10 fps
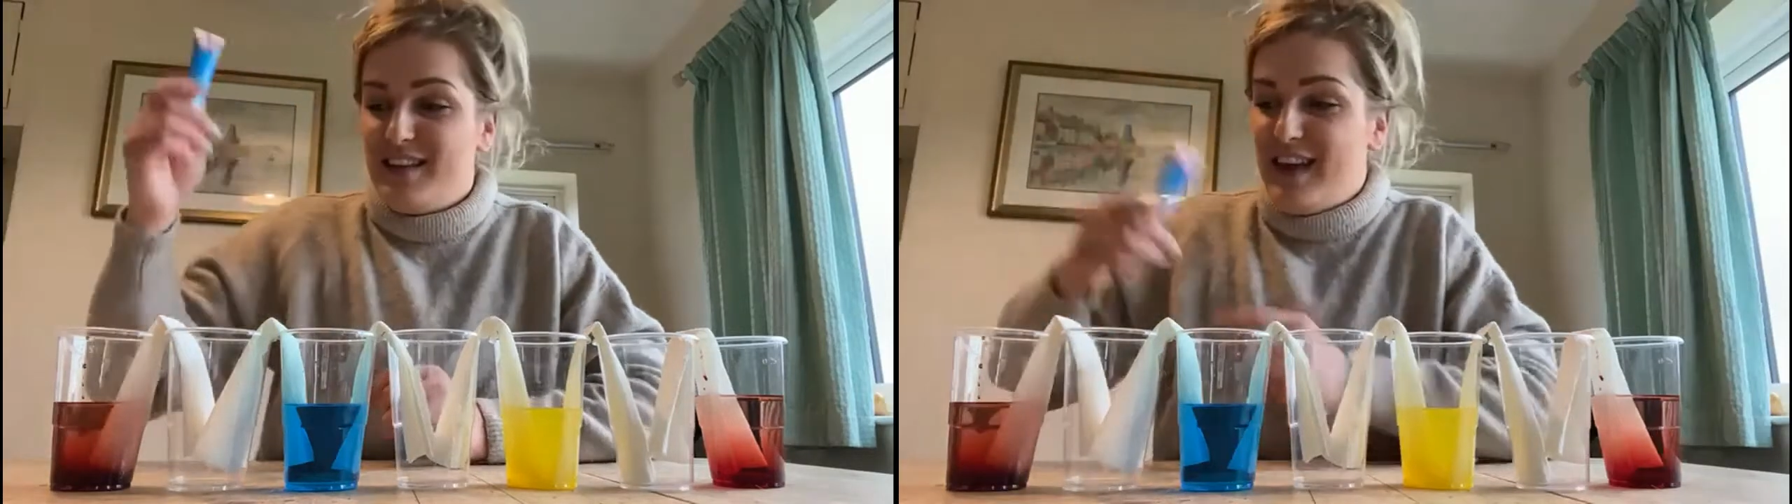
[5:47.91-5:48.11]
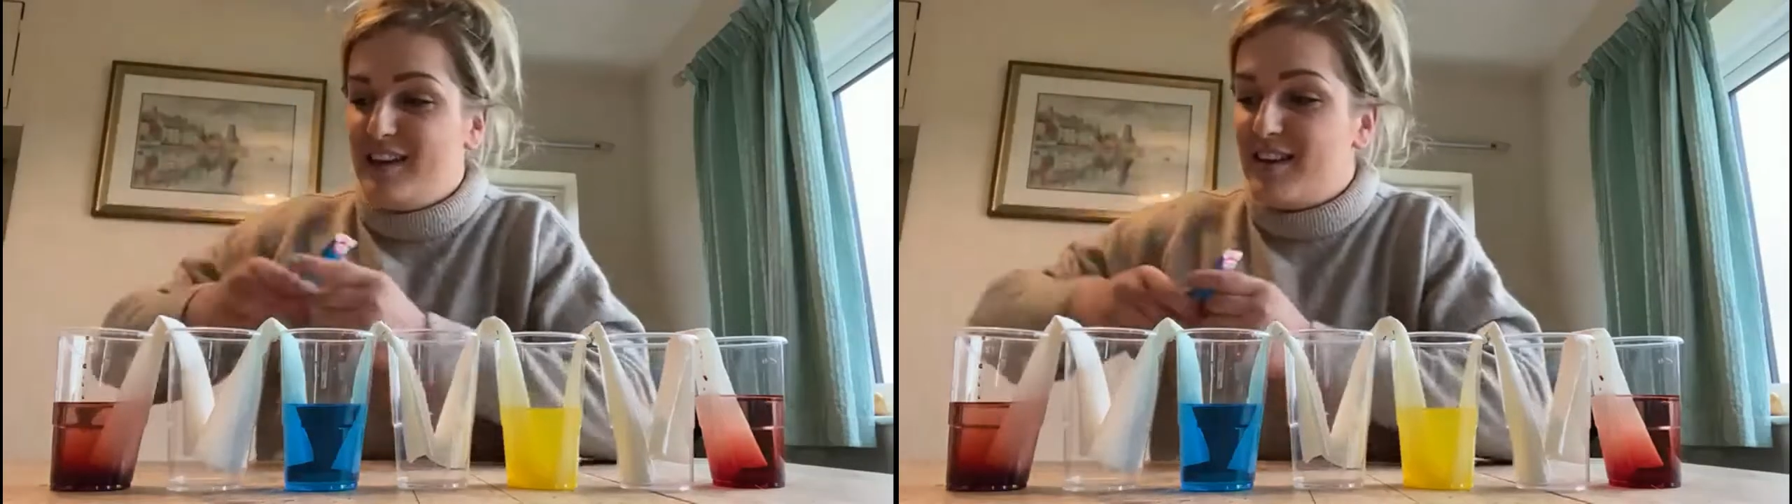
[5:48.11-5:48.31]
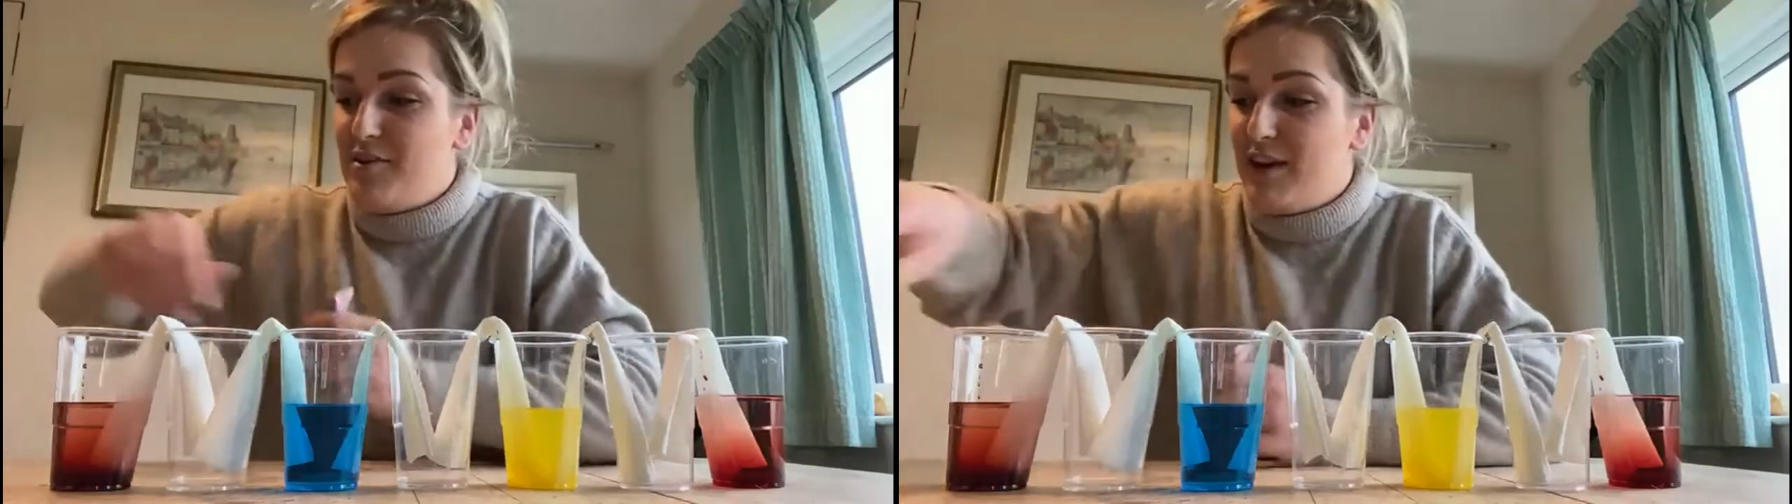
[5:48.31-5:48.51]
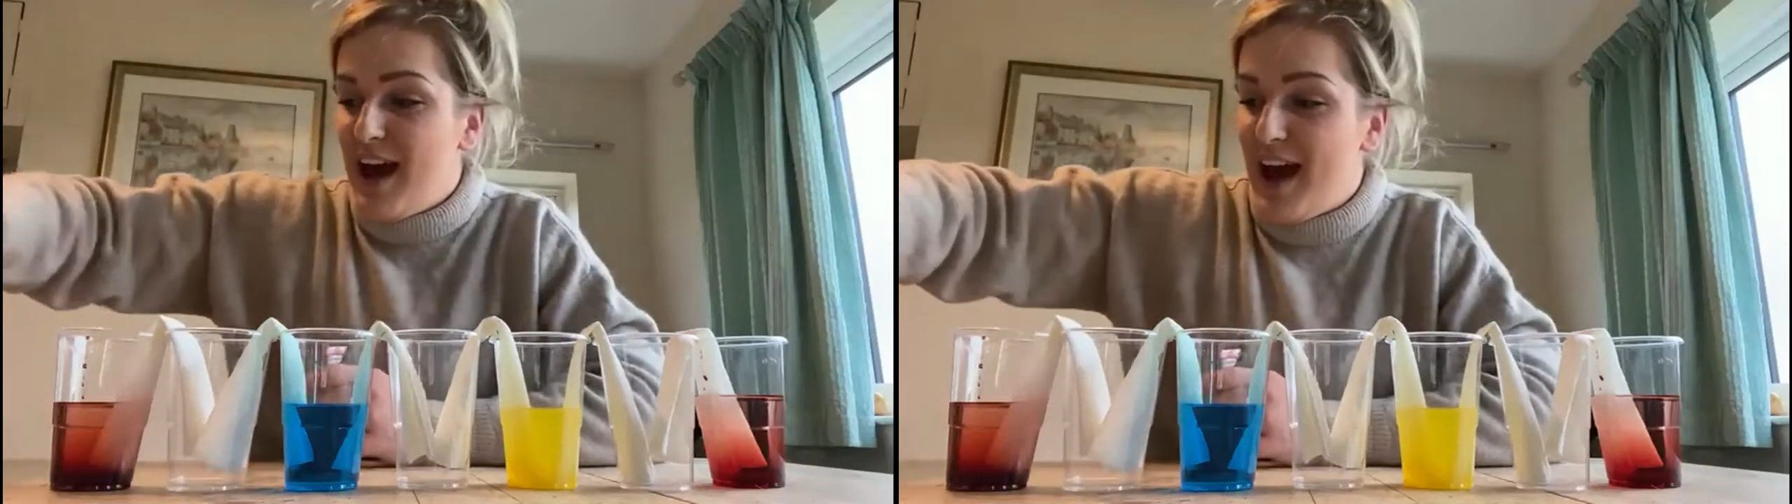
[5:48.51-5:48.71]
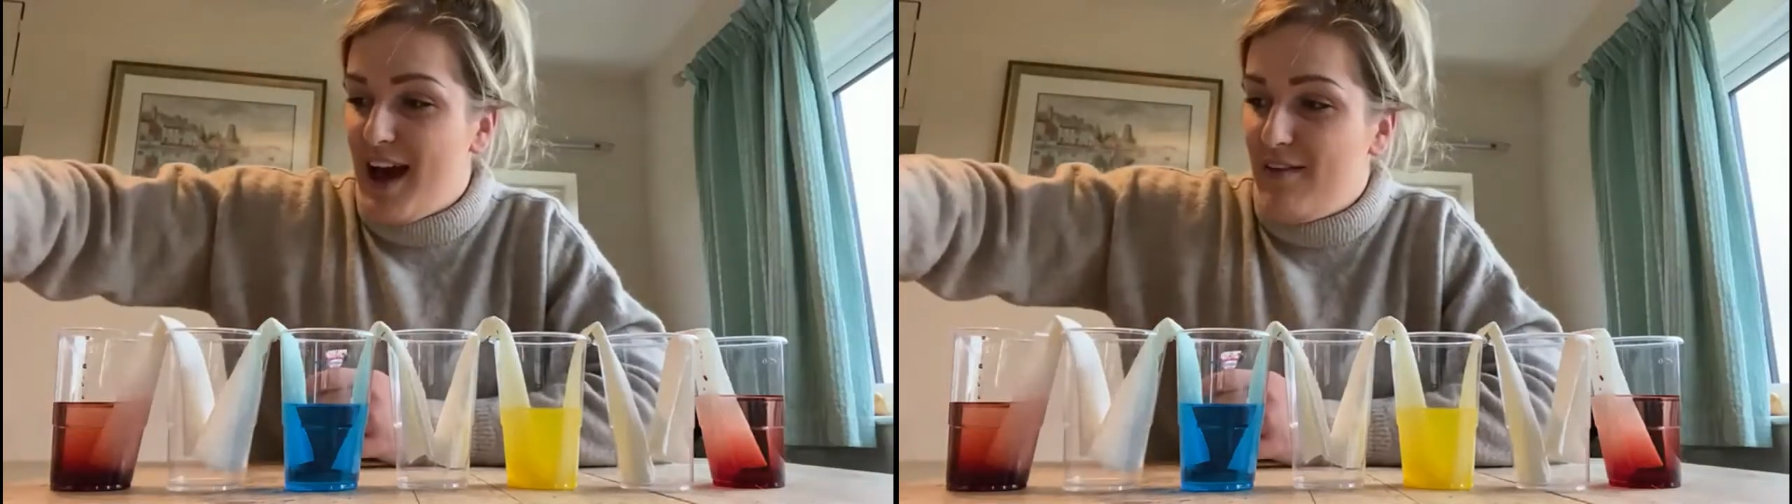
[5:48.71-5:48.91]
they don't
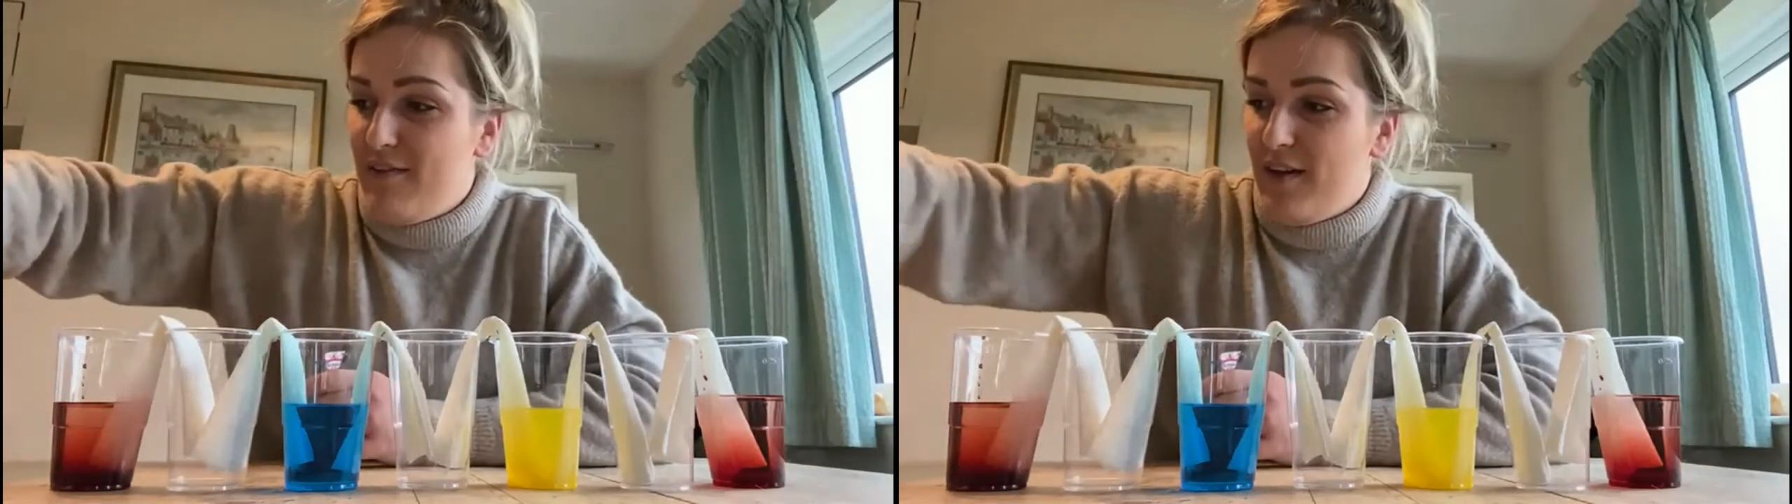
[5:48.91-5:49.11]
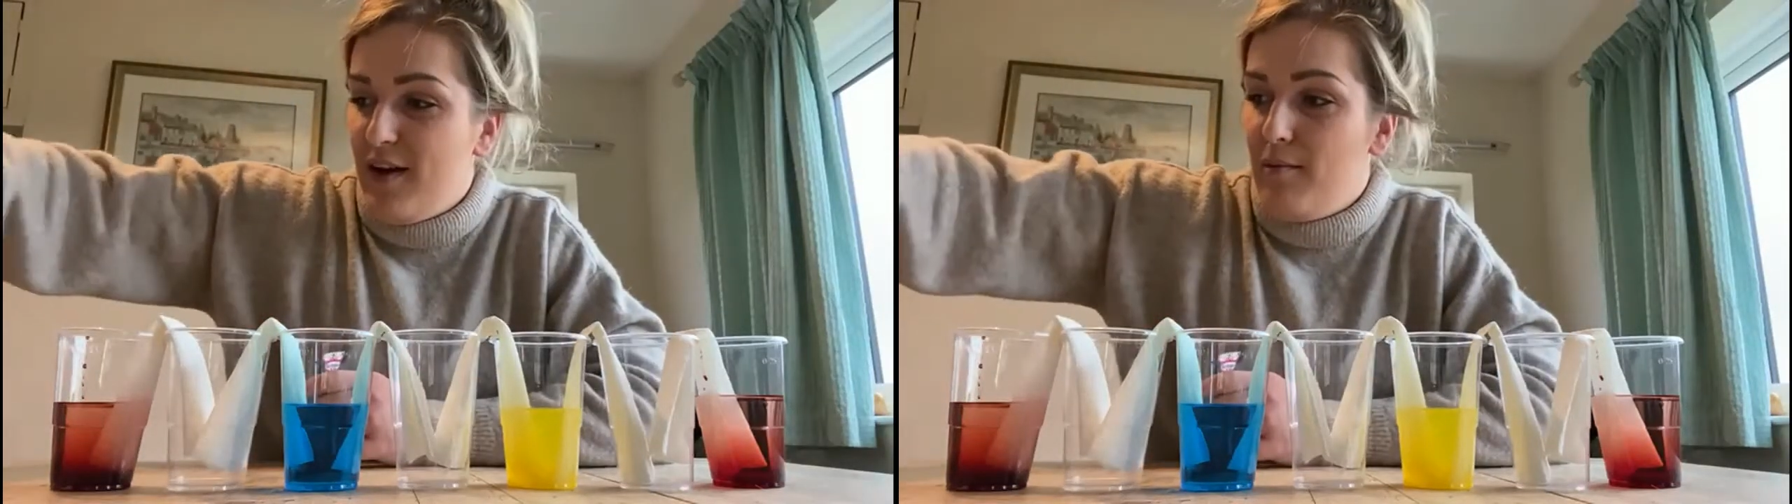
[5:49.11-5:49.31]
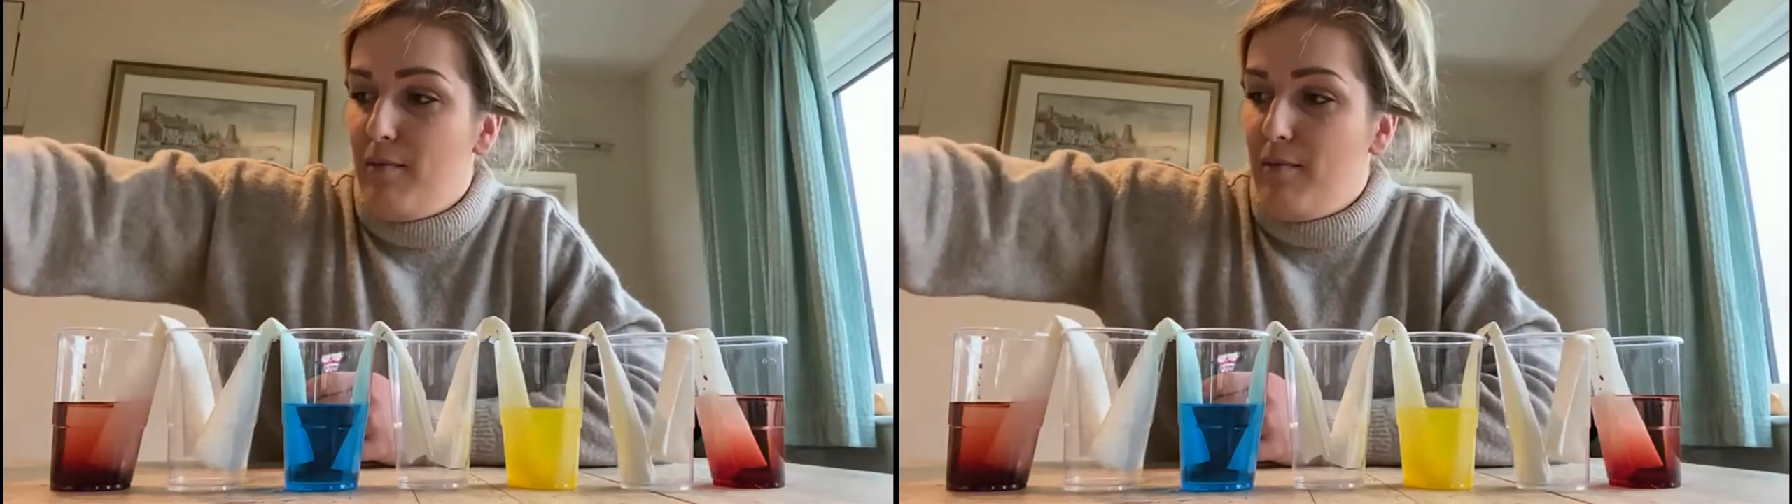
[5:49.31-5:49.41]
have